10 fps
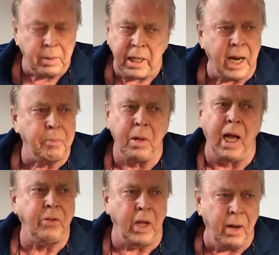but that
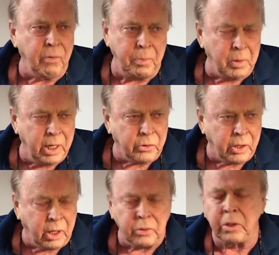applies every place
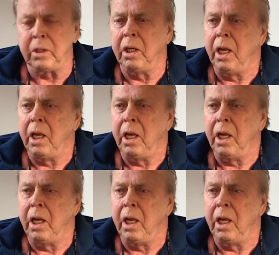else.